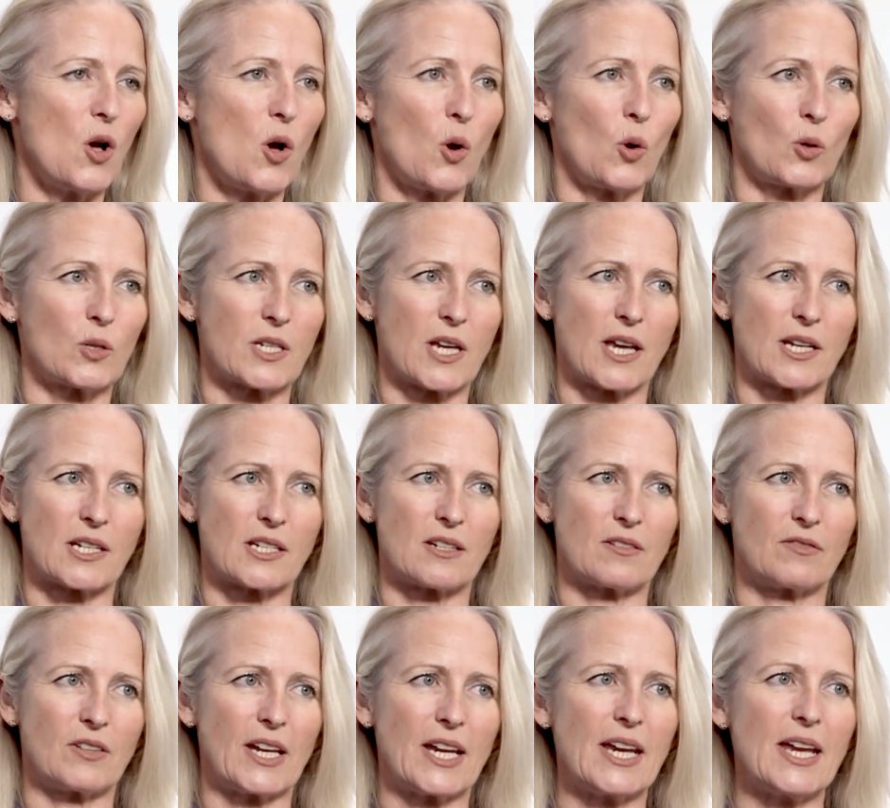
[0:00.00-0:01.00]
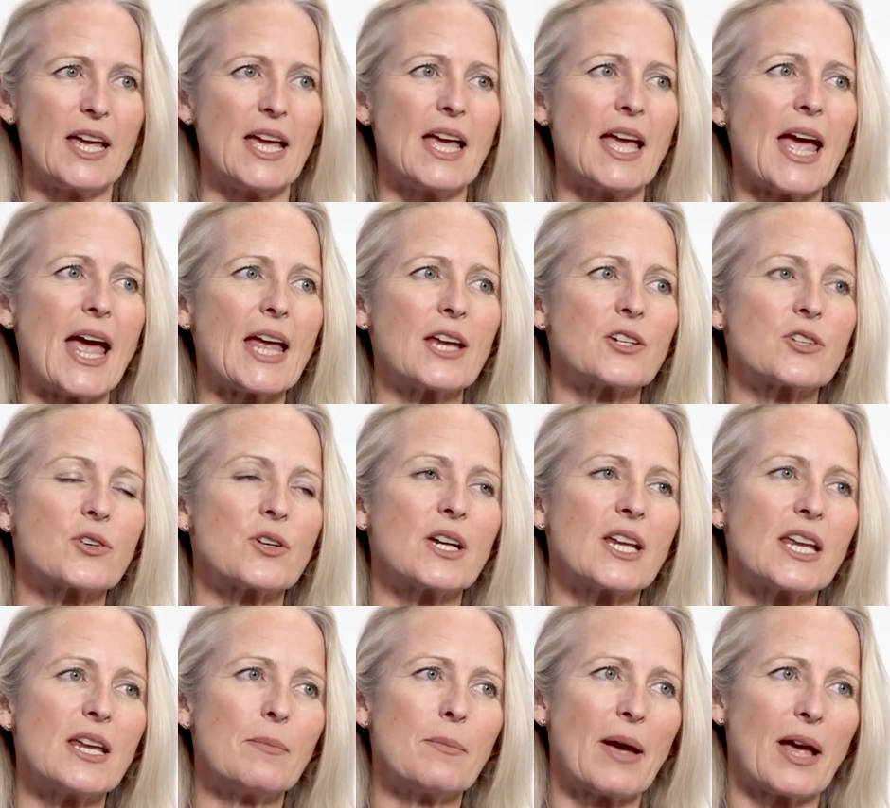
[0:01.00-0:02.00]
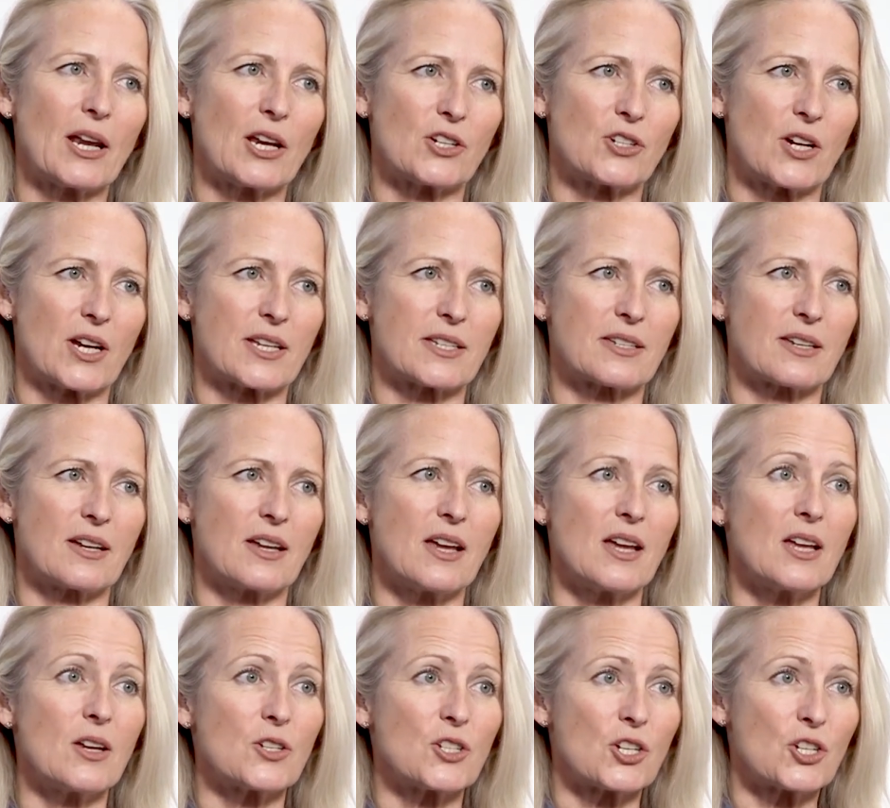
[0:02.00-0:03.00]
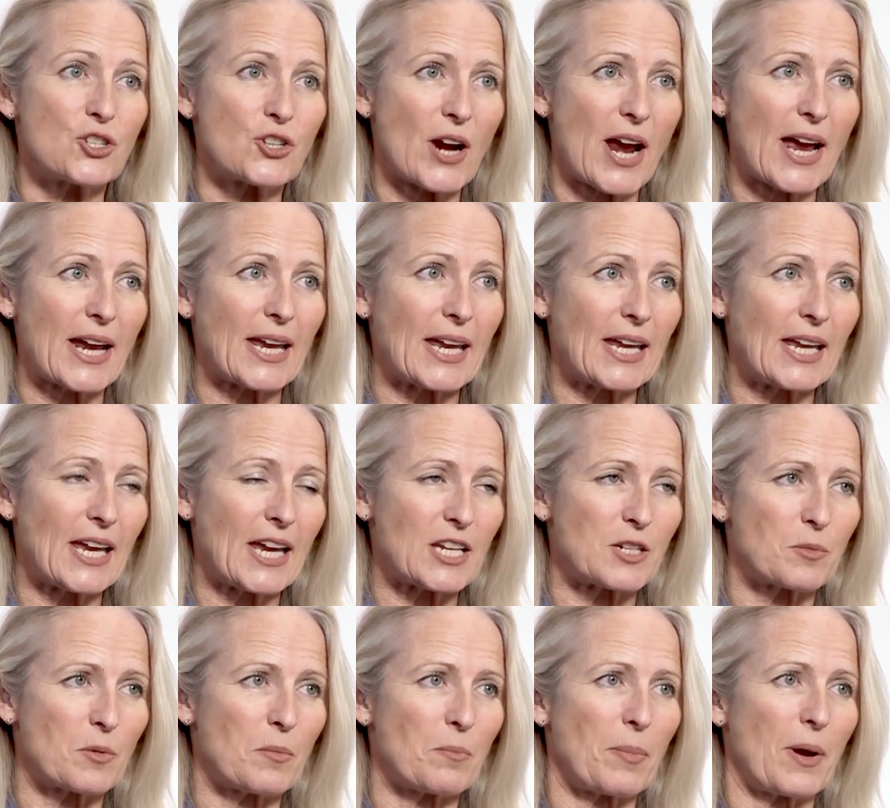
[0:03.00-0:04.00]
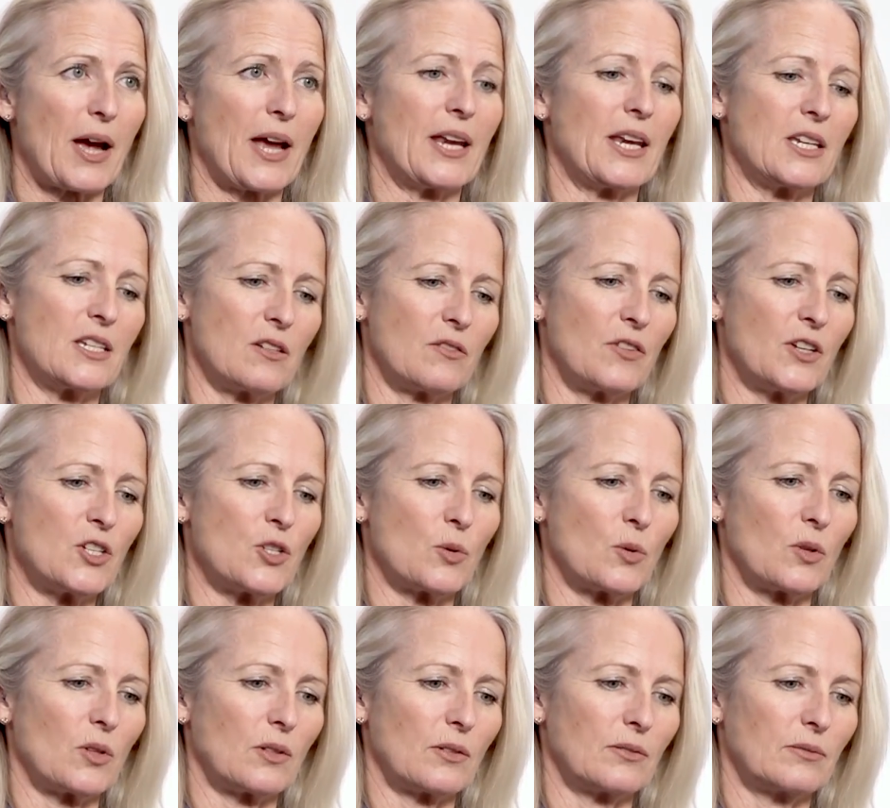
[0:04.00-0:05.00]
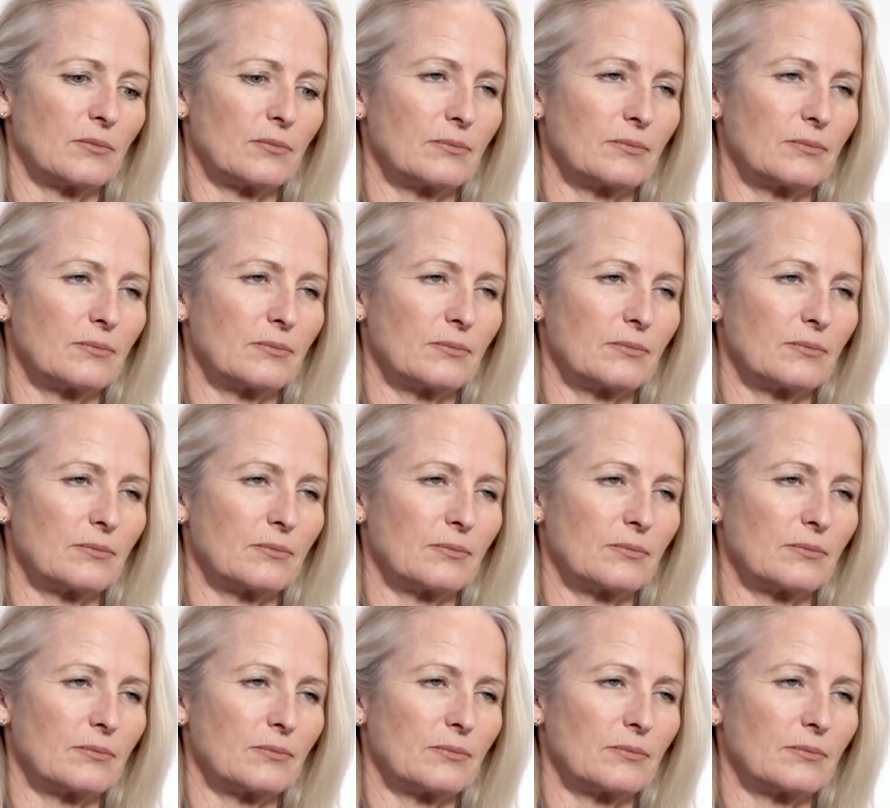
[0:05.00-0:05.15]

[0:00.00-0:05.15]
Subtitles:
Alternatively, enter an email address to track engagement by an individual.